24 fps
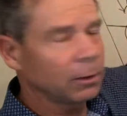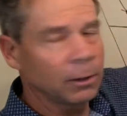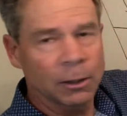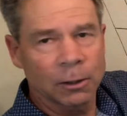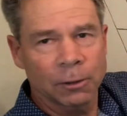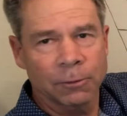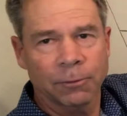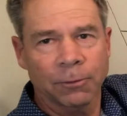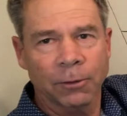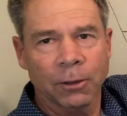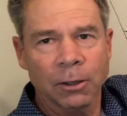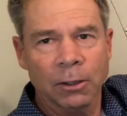this
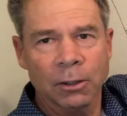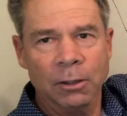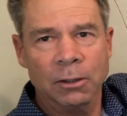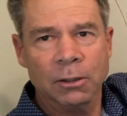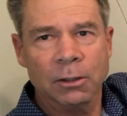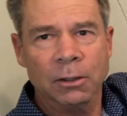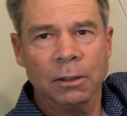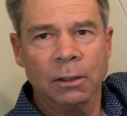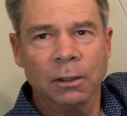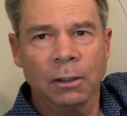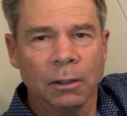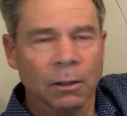
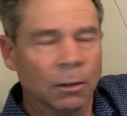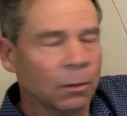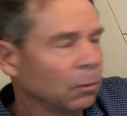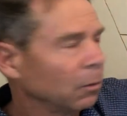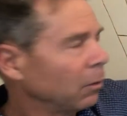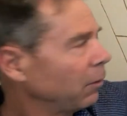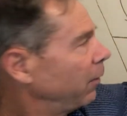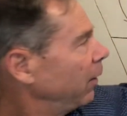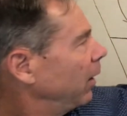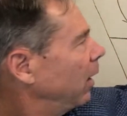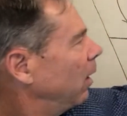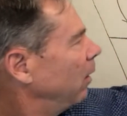first,
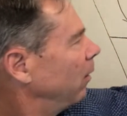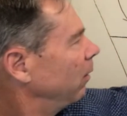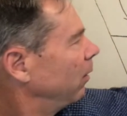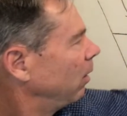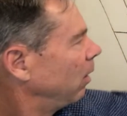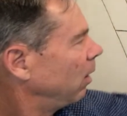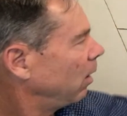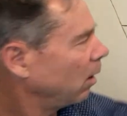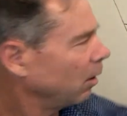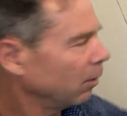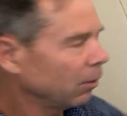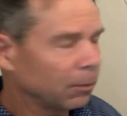
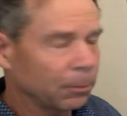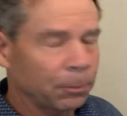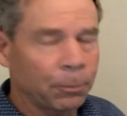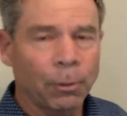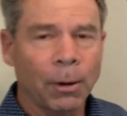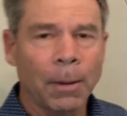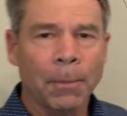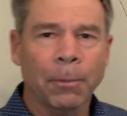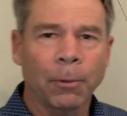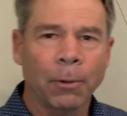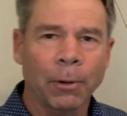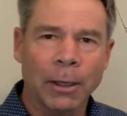without the
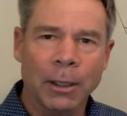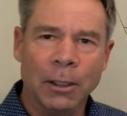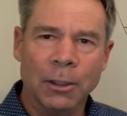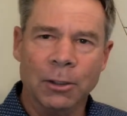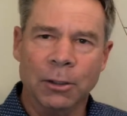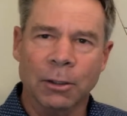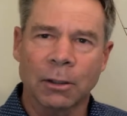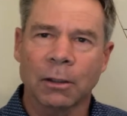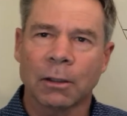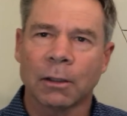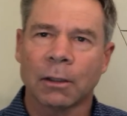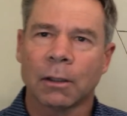
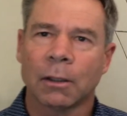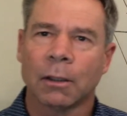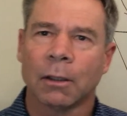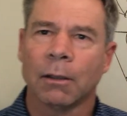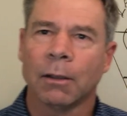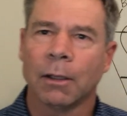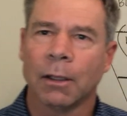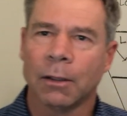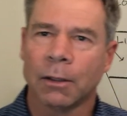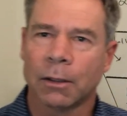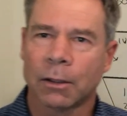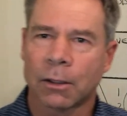preparation,
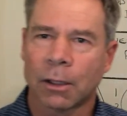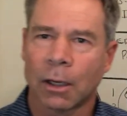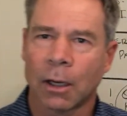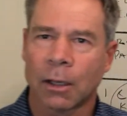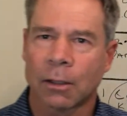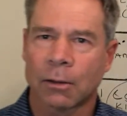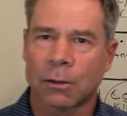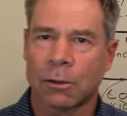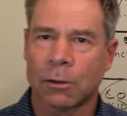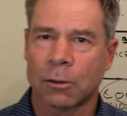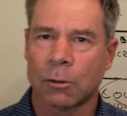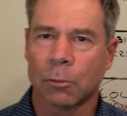then the
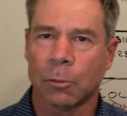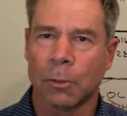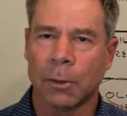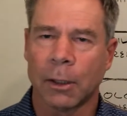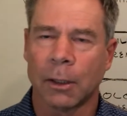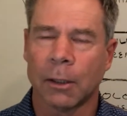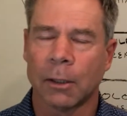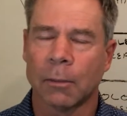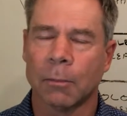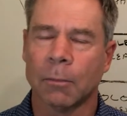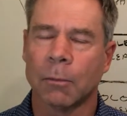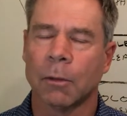toxins will
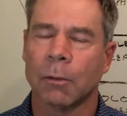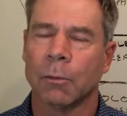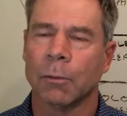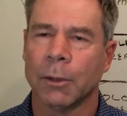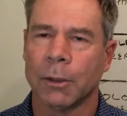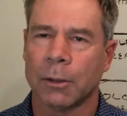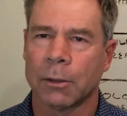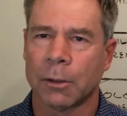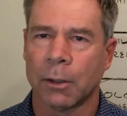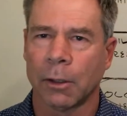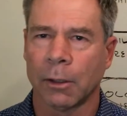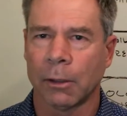become
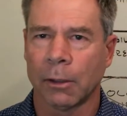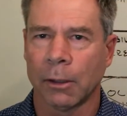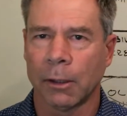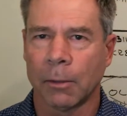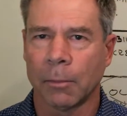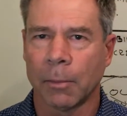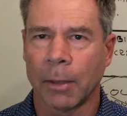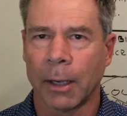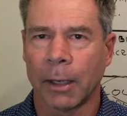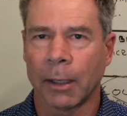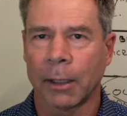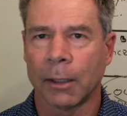recirculated
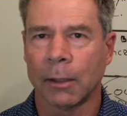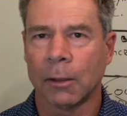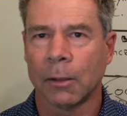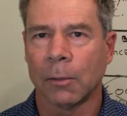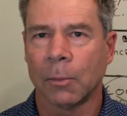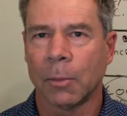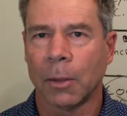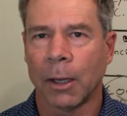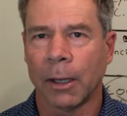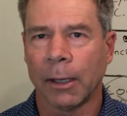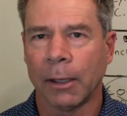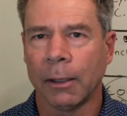back into the
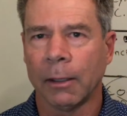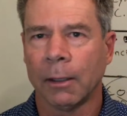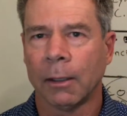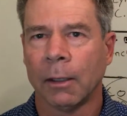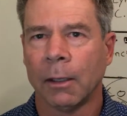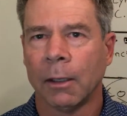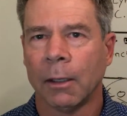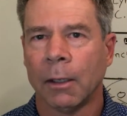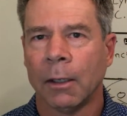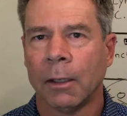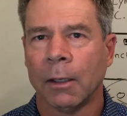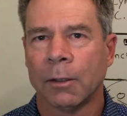body.
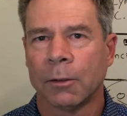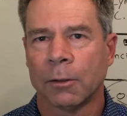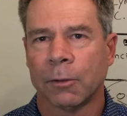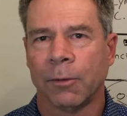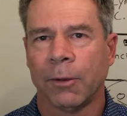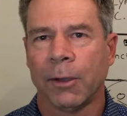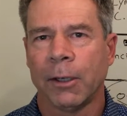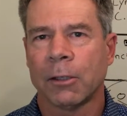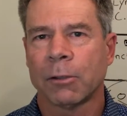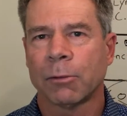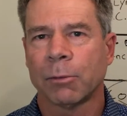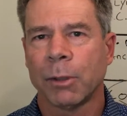So
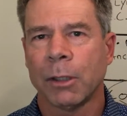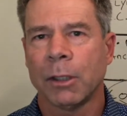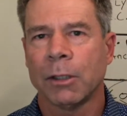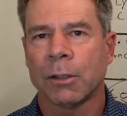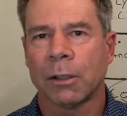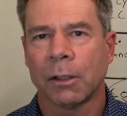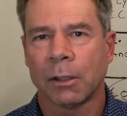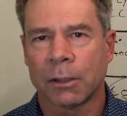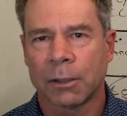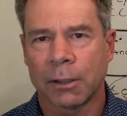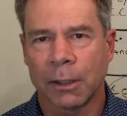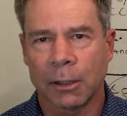phase 3 is
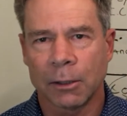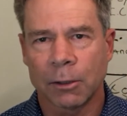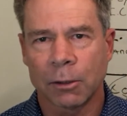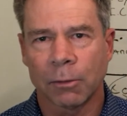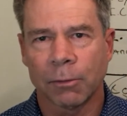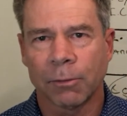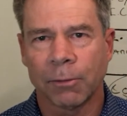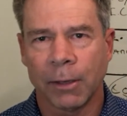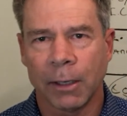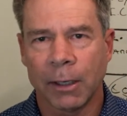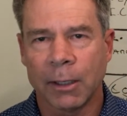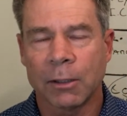an essential
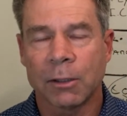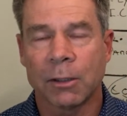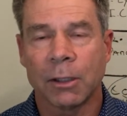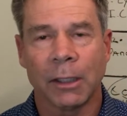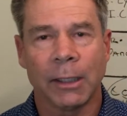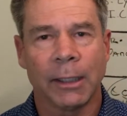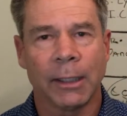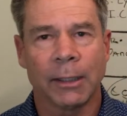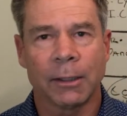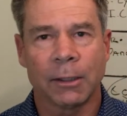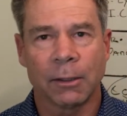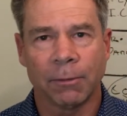phase to
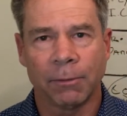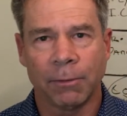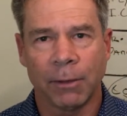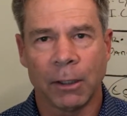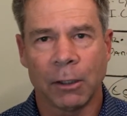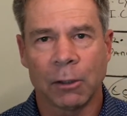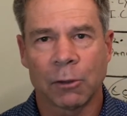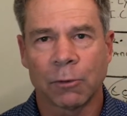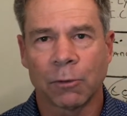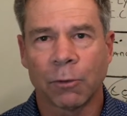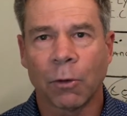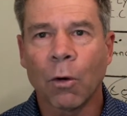get to
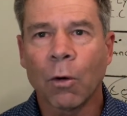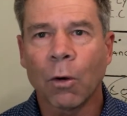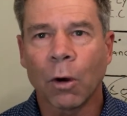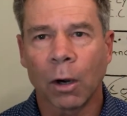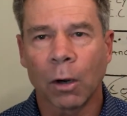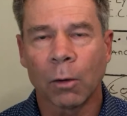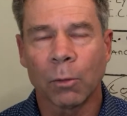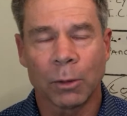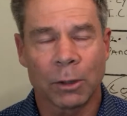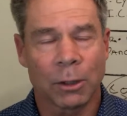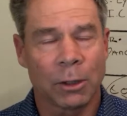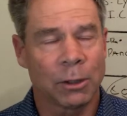phase
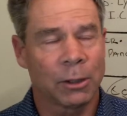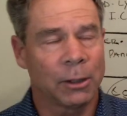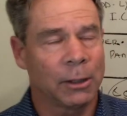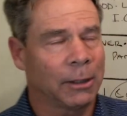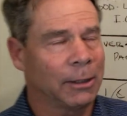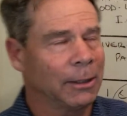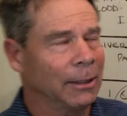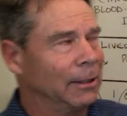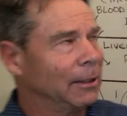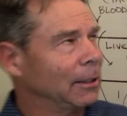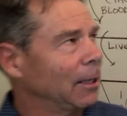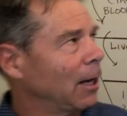4, which is at
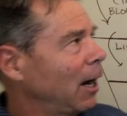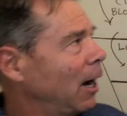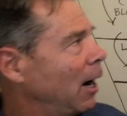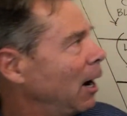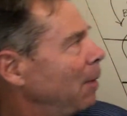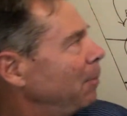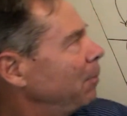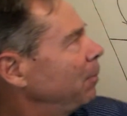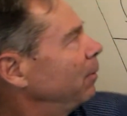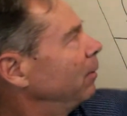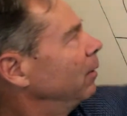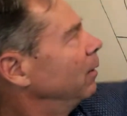the
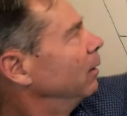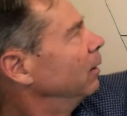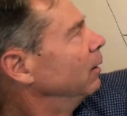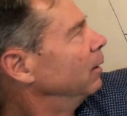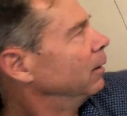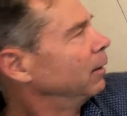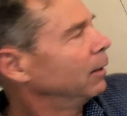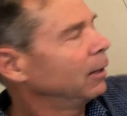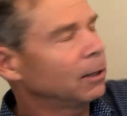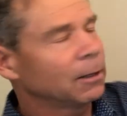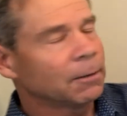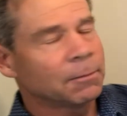top
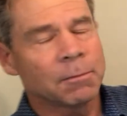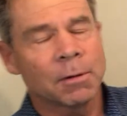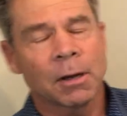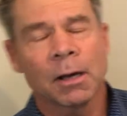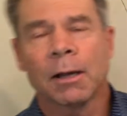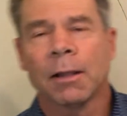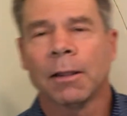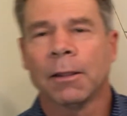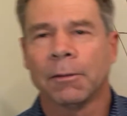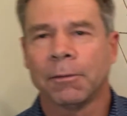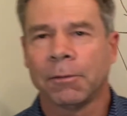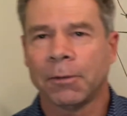of
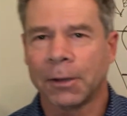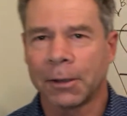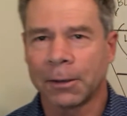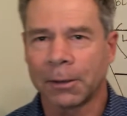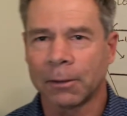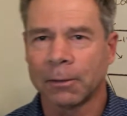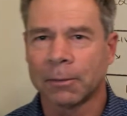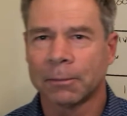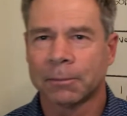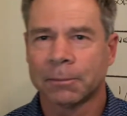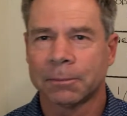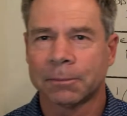the
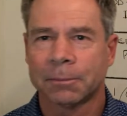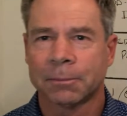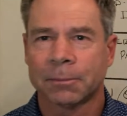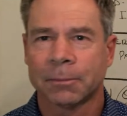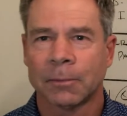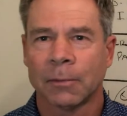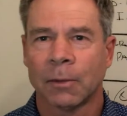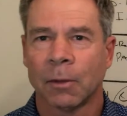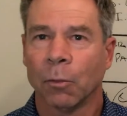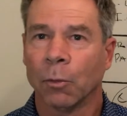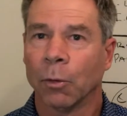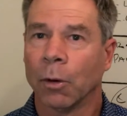funnel,
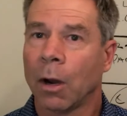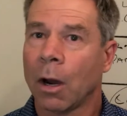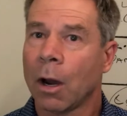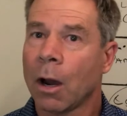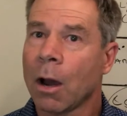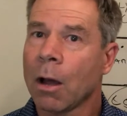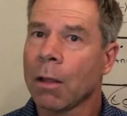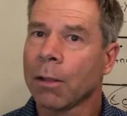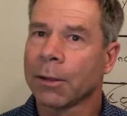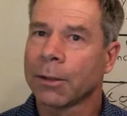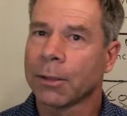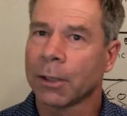where
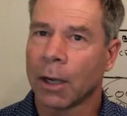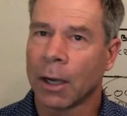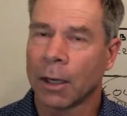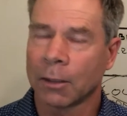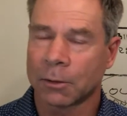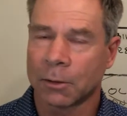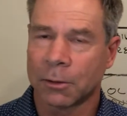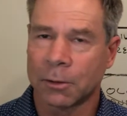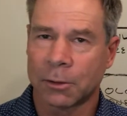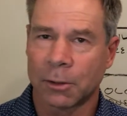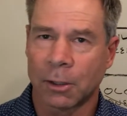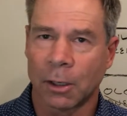all the
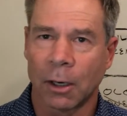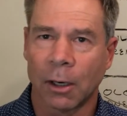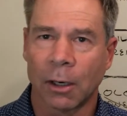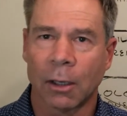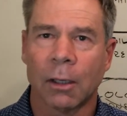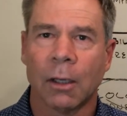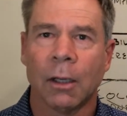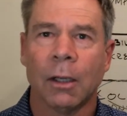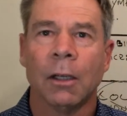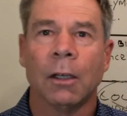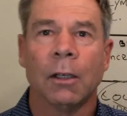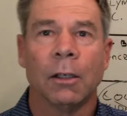toxins are
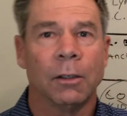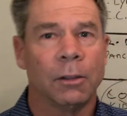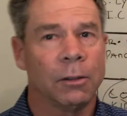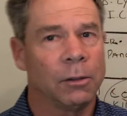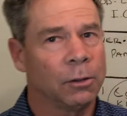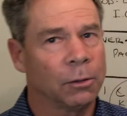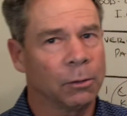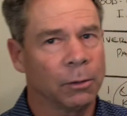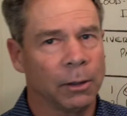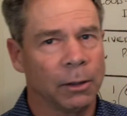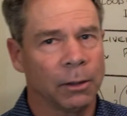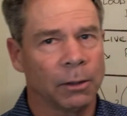
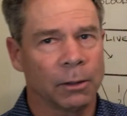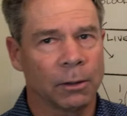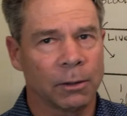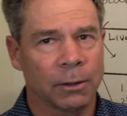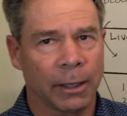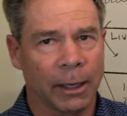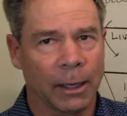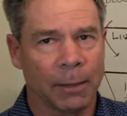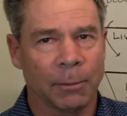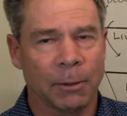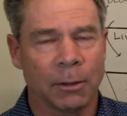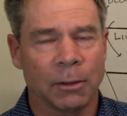doing their
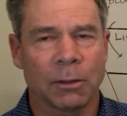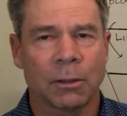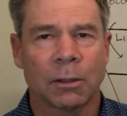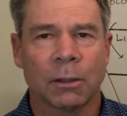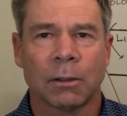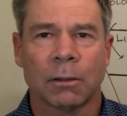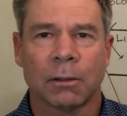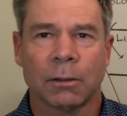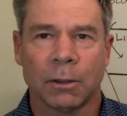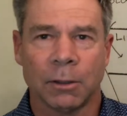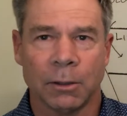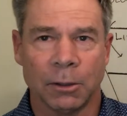damage
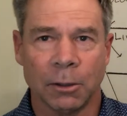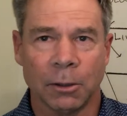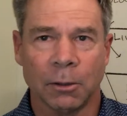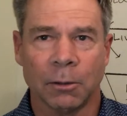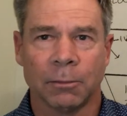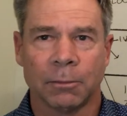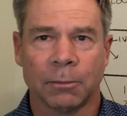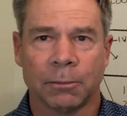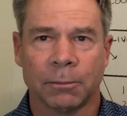to you.